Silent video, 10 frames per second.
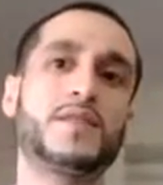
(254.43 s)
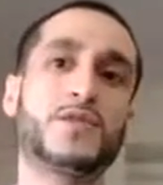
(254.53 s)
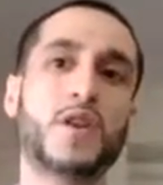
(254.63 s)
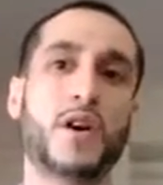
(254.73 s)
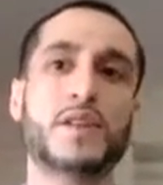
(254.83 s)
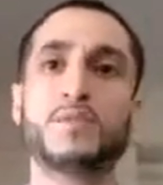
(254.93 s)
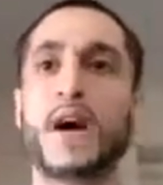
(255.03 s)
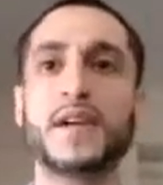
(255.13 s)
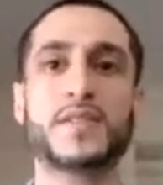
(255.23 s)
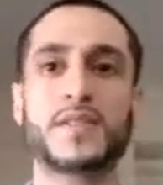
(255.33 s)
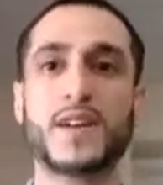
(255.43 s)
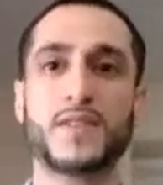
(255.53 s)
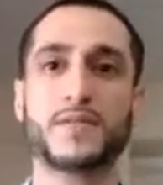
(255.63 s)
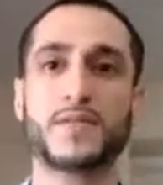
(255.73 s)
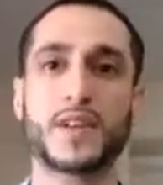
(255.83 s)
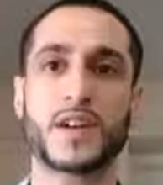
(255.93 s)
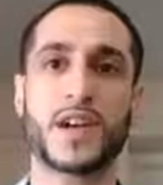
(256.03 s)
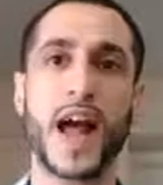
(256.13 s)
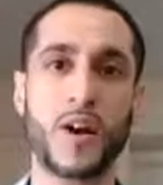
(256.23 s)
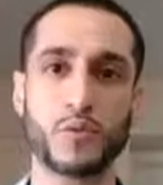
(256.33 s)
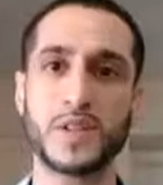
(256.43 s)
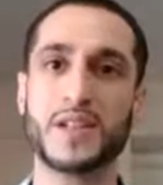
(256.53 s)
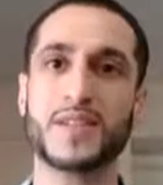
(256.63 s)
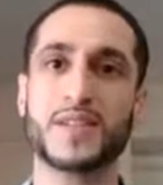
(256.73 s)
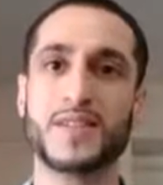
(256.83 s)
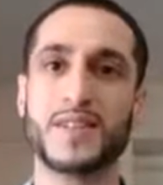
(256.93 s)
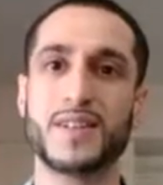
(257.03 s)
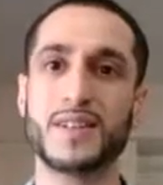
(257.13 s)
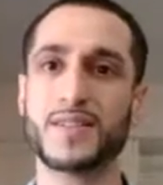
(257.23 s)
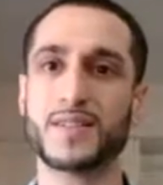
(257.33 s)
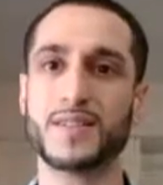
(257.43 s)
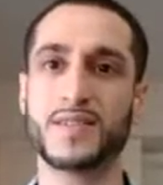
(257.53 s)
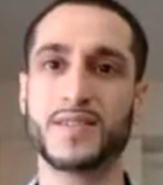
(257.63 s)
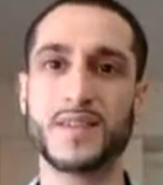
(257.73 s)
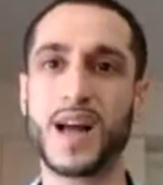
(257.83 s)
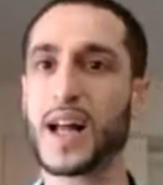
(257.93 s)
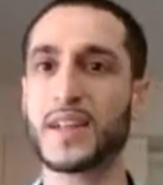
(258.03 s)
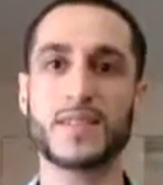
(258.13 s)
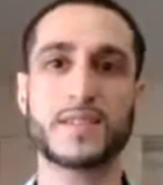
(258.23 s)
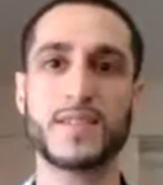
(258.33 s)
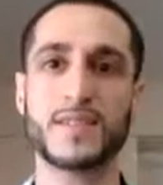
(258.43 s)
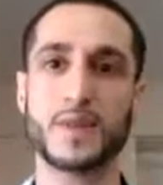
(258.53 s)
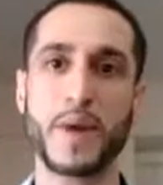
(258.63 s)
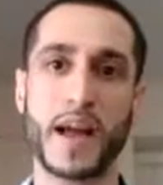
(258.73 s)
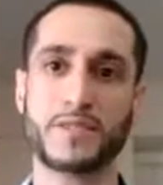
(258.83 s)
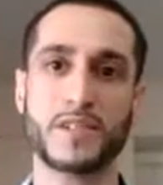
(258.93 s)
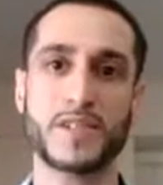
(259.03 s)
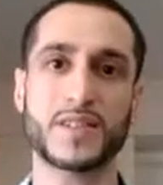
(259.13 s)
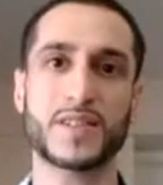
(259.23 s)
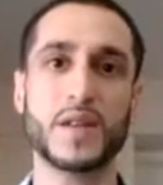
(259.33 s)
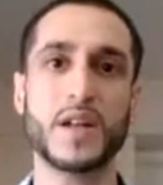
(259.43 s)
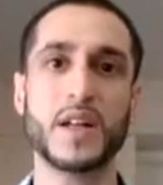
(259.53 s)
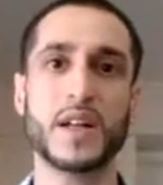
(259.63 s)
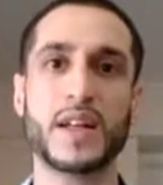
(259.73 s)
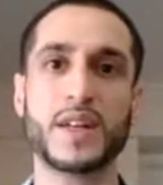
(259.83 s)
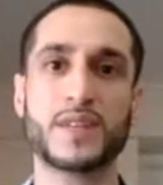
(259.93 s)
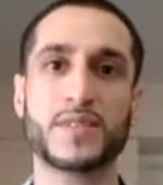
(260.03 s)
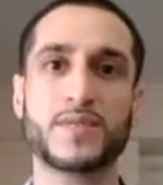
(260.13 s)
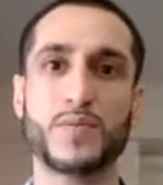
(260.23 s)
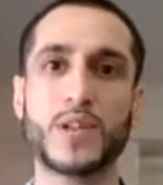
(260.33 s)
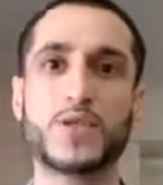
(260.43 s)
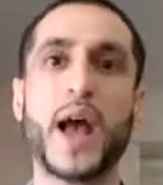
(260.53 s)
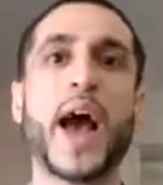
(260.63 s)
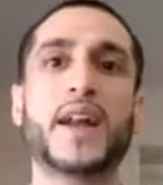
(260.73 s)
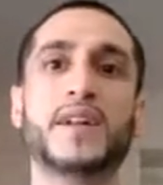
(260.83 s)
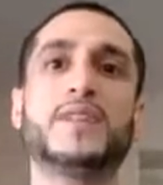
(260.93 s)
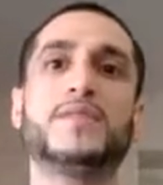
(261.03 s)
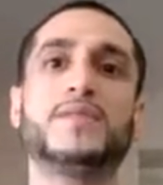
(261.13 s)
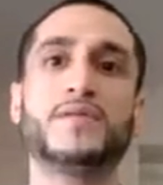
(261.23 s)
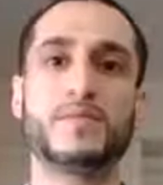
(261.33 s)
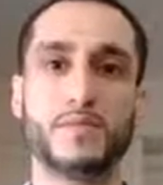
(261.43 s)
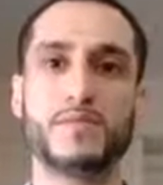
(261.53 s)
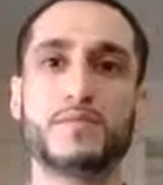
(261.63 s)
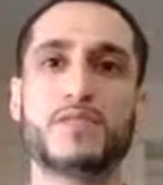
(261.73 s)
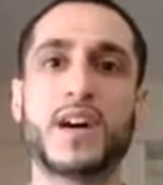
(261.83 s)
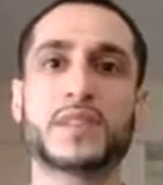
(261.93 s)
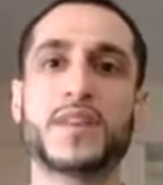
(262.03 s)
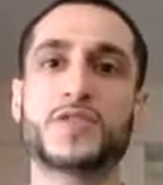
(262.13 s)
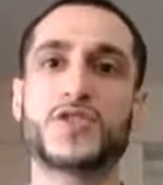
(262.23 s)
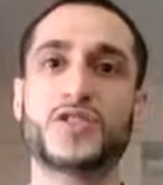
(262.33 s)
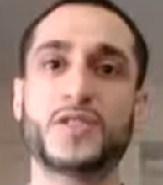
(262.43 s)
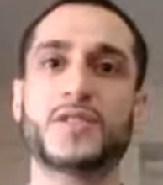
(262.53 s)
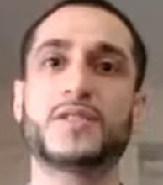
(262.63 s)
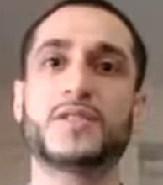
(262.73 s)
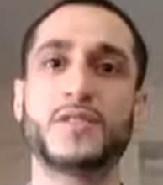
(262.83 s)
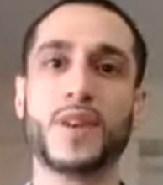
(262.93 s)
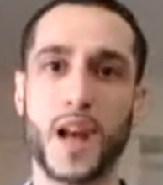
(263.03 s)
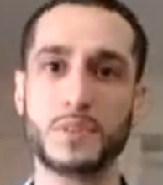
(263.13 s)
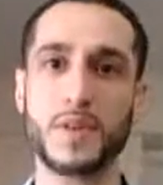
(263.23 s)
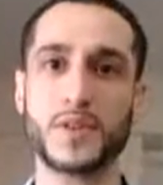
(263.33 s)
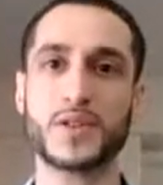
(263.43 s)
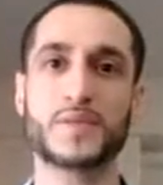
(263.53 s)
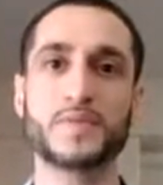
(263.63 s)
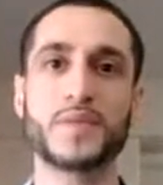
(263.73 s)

chocolate by itself, the cacao bean, is not necessarily bad for us. It's when you add in processed sugar and milk.